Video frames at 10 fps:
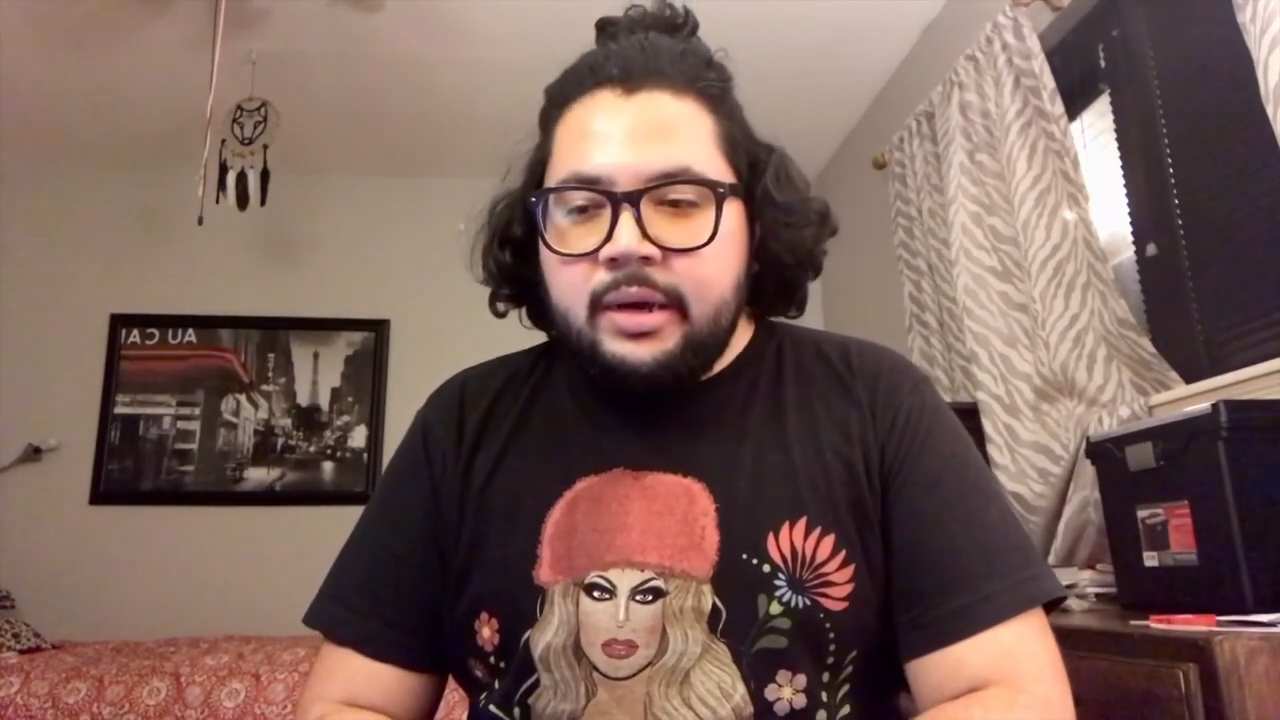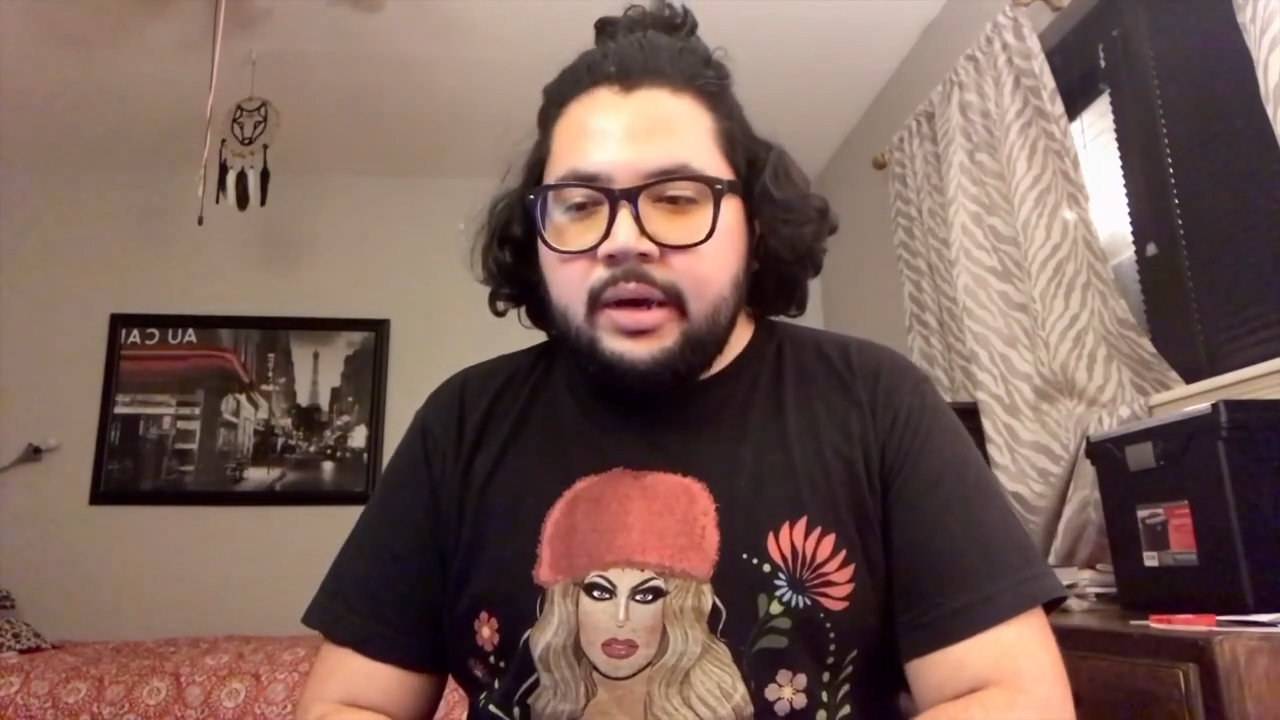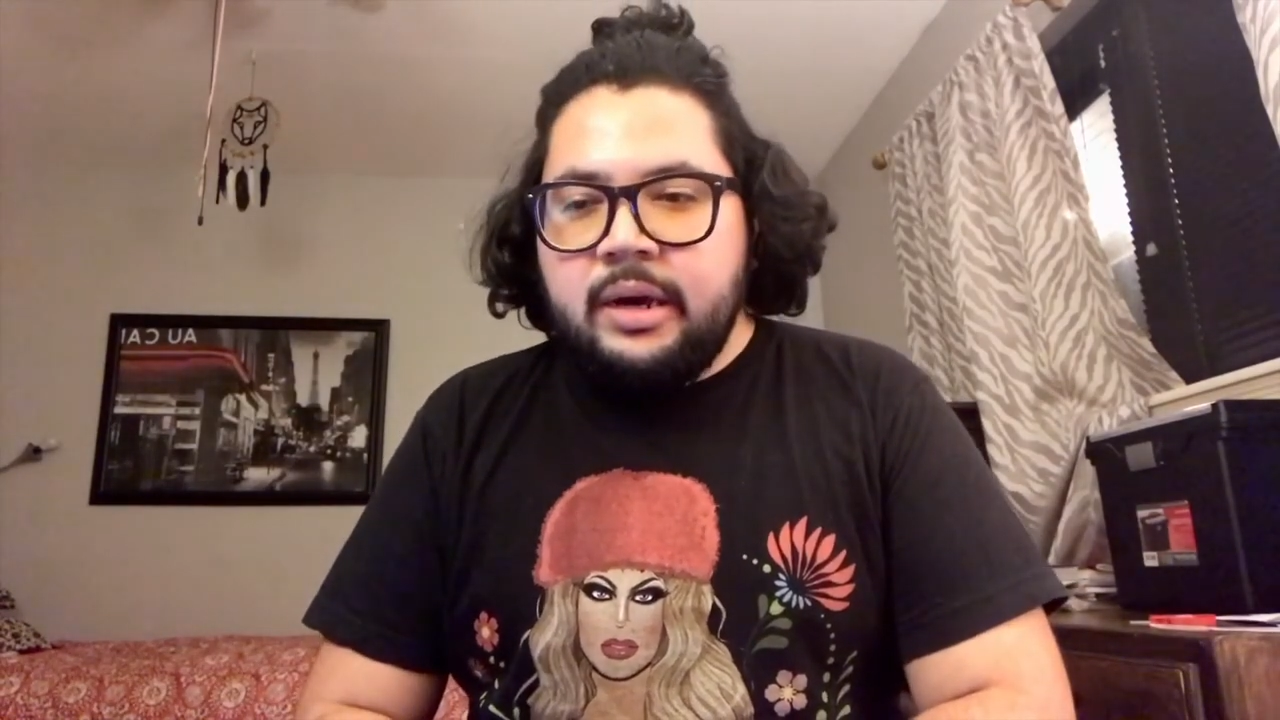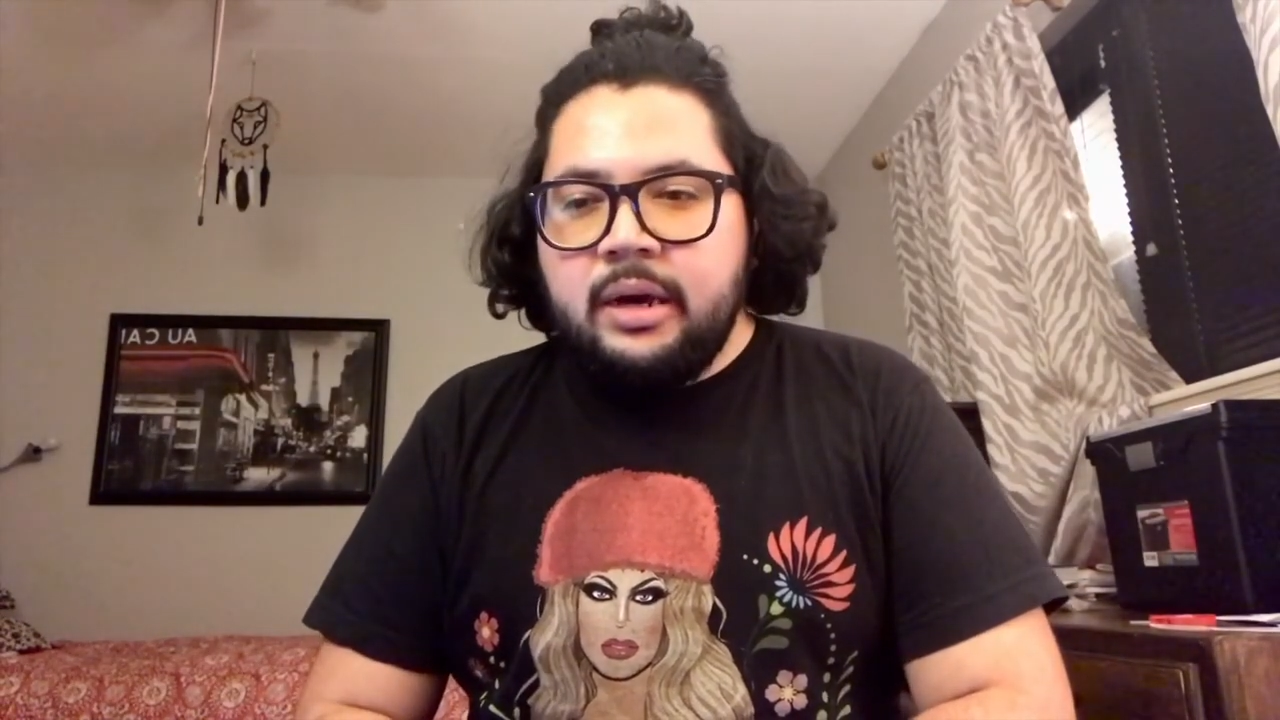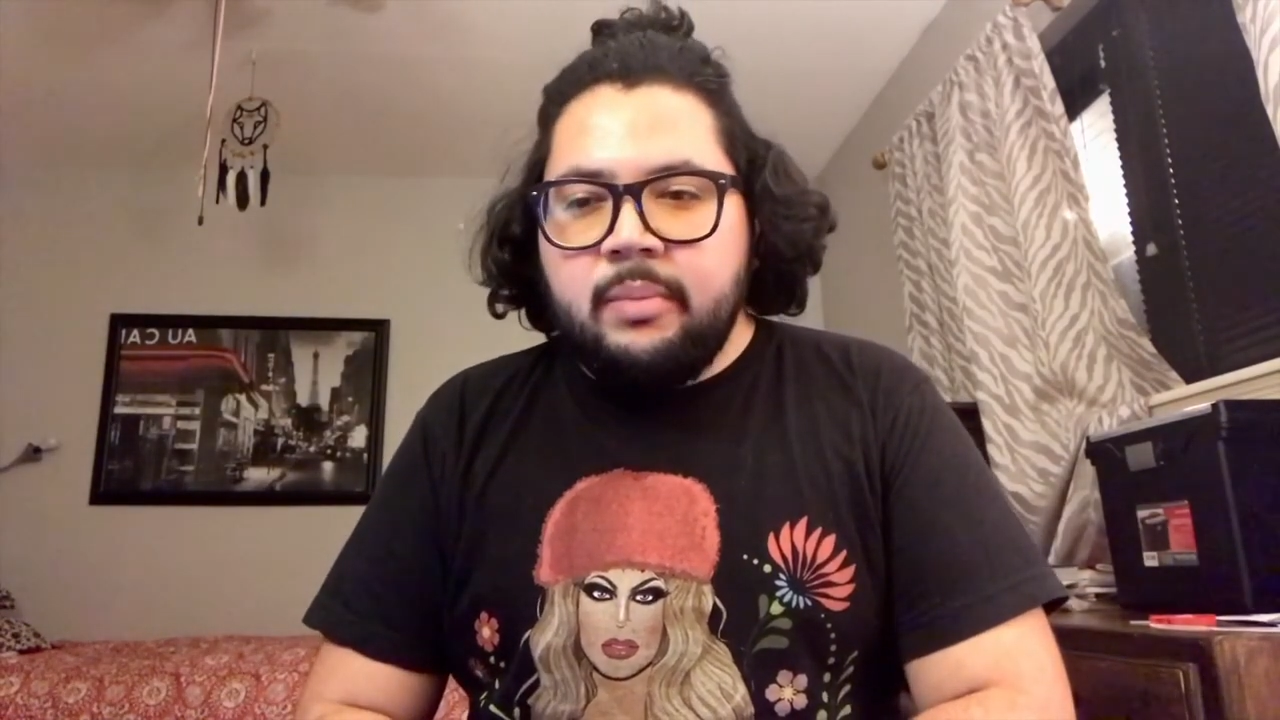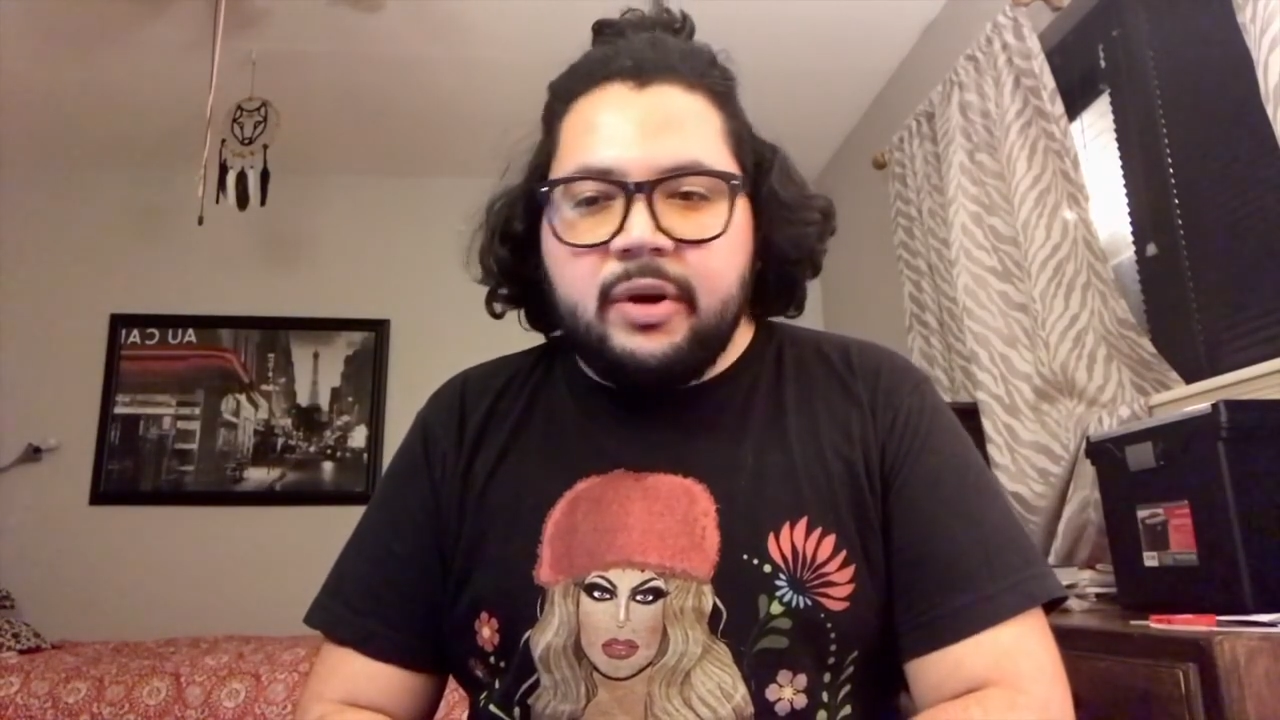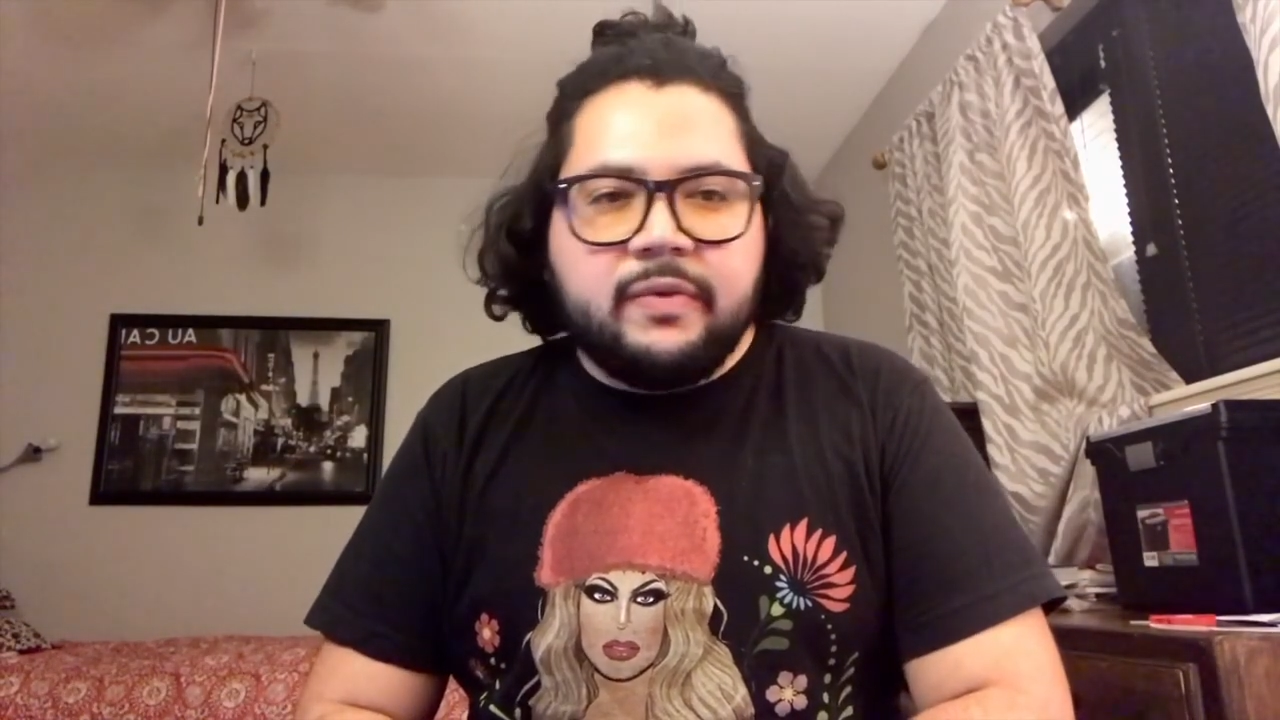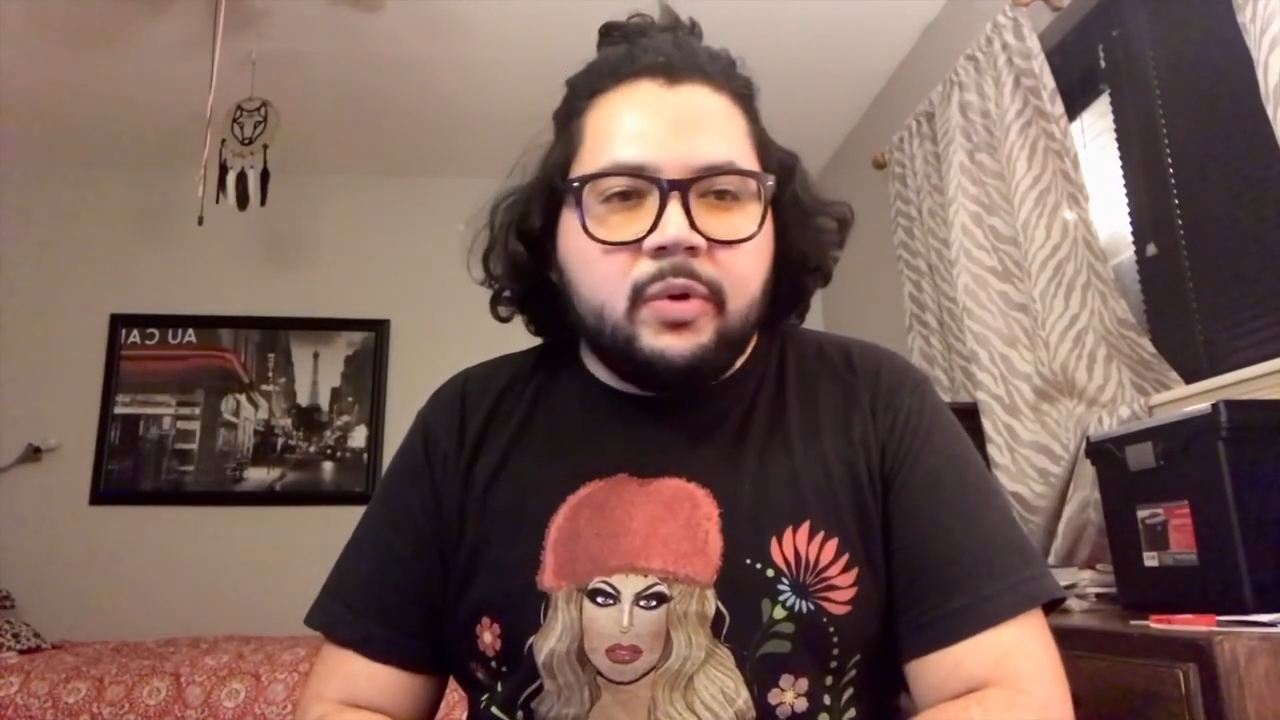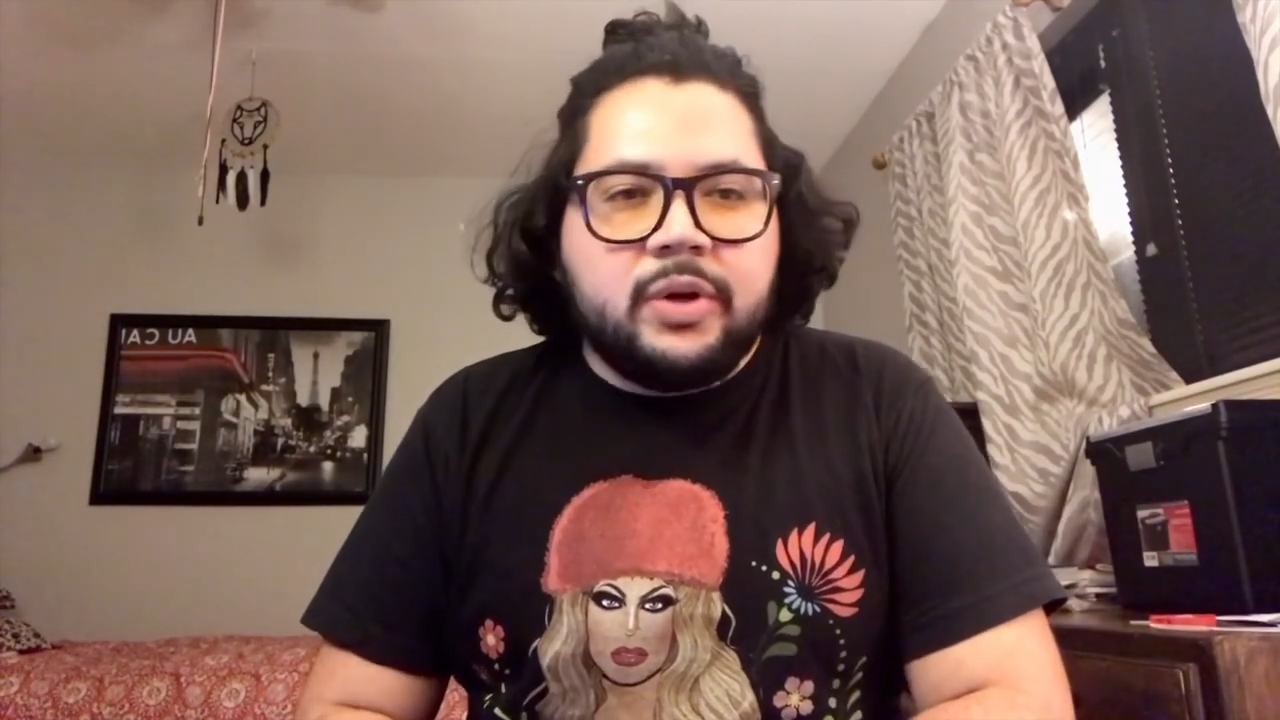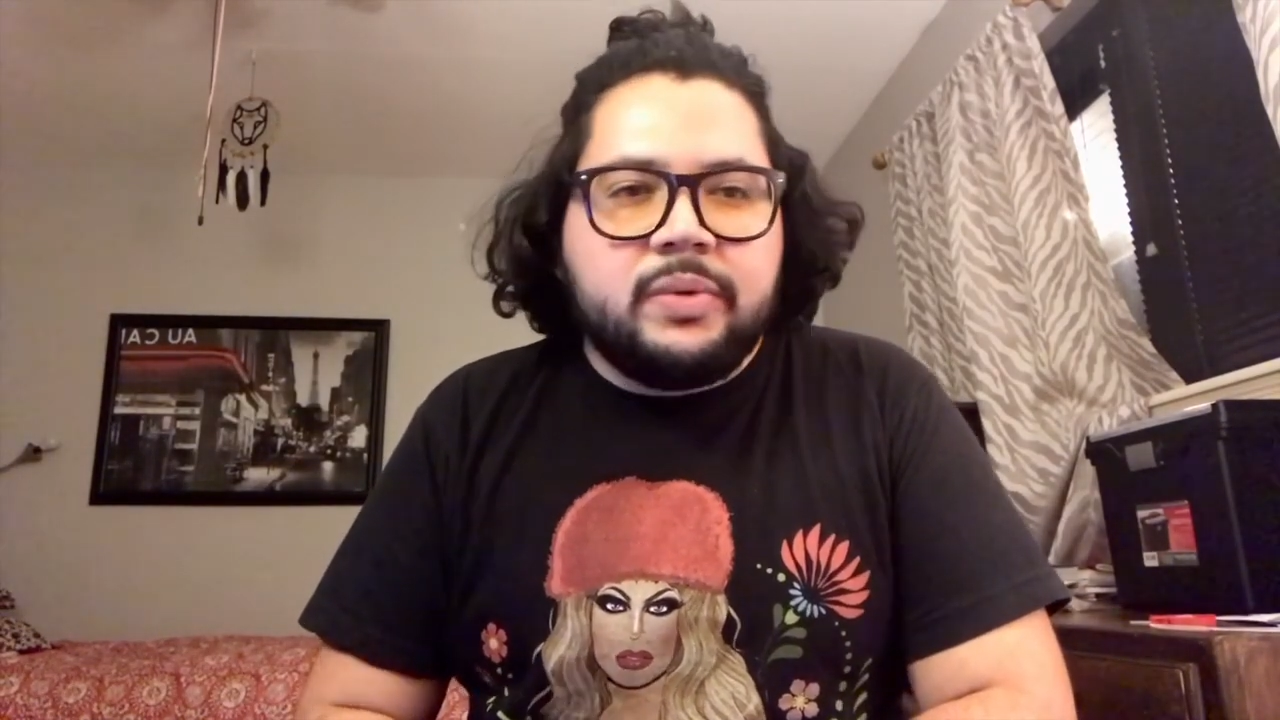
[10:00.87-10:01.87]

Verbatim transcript: um, but of course,